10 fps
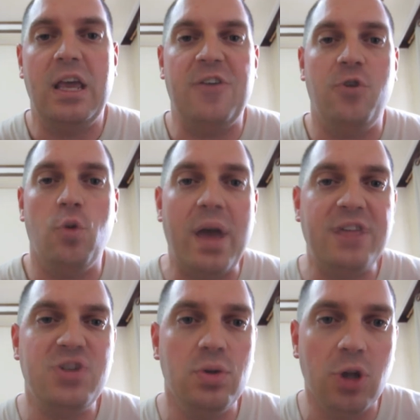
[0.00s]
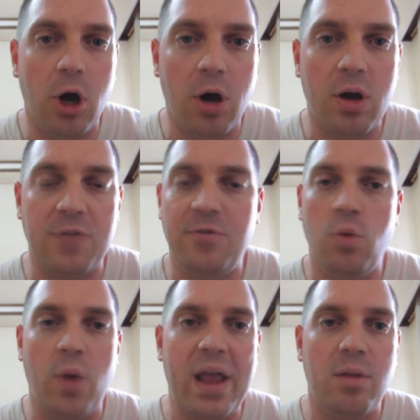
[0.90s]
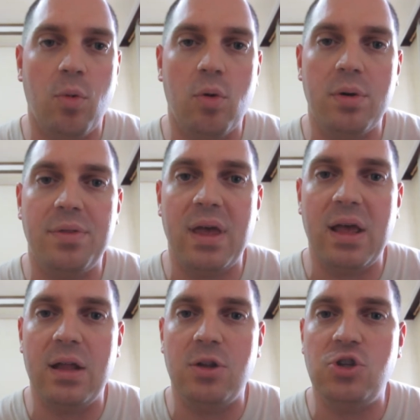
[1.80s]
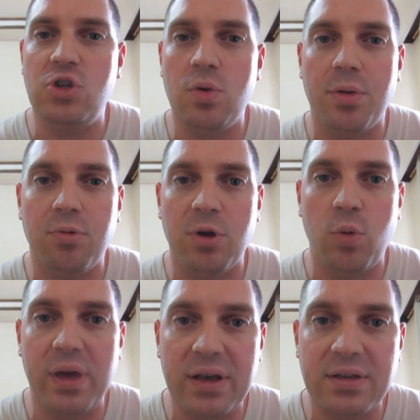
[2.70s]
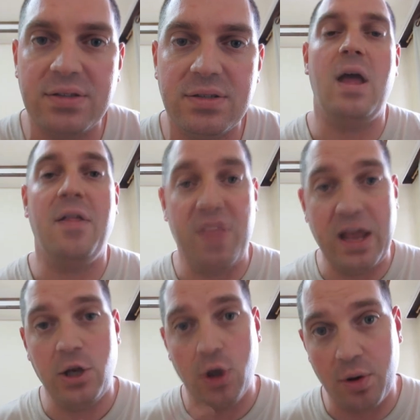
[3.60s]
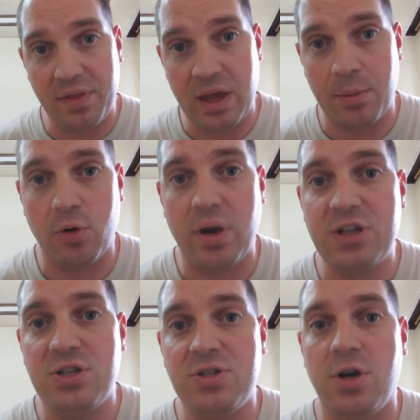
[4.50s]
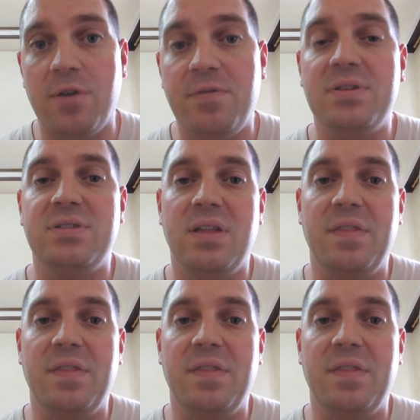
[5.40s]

If you wait too long, if you wait more than 2 or 3 weeks, and then you go to the immigration's office,